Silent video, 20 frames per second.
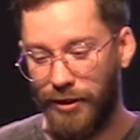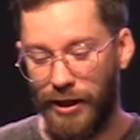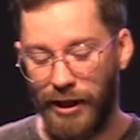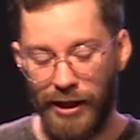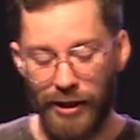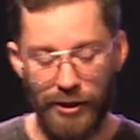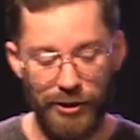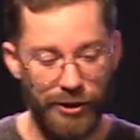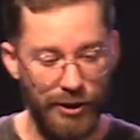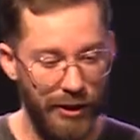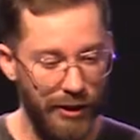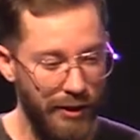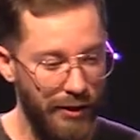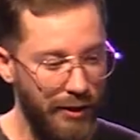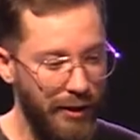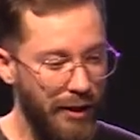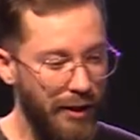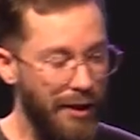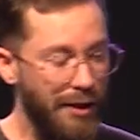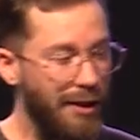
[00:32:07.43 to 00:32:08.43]
analogy,
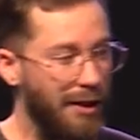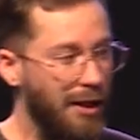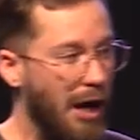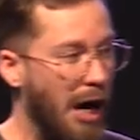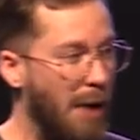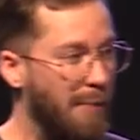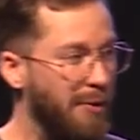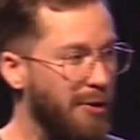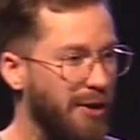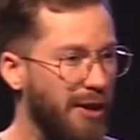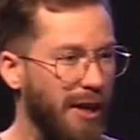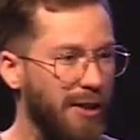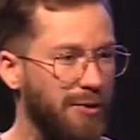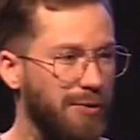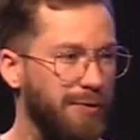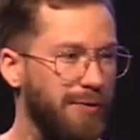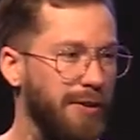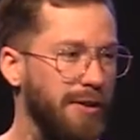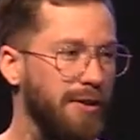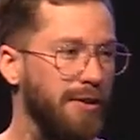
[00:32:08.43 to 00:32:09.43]
how many of you
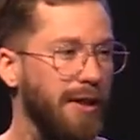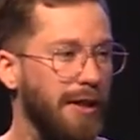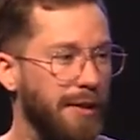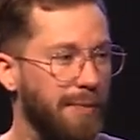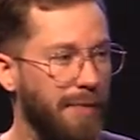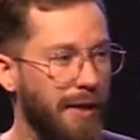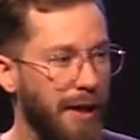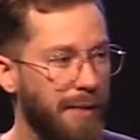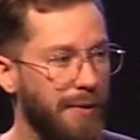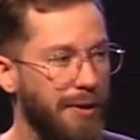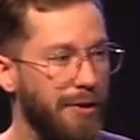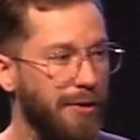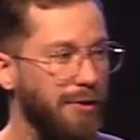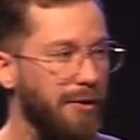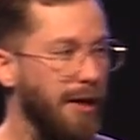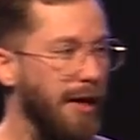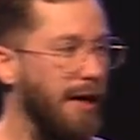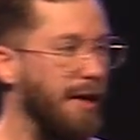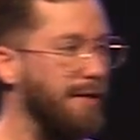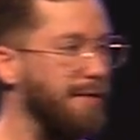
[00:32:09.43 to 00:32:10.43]
guys feel like maybe you
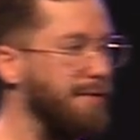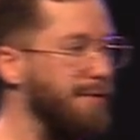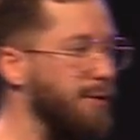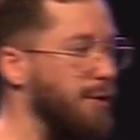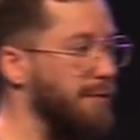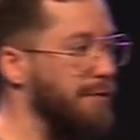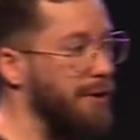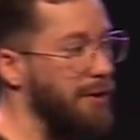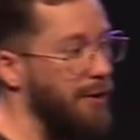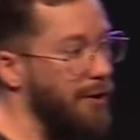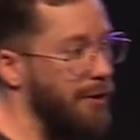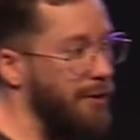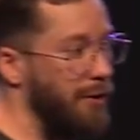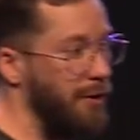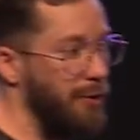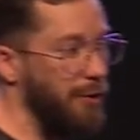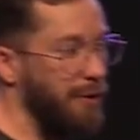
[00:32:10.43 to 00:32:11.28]
have you have a hurdle,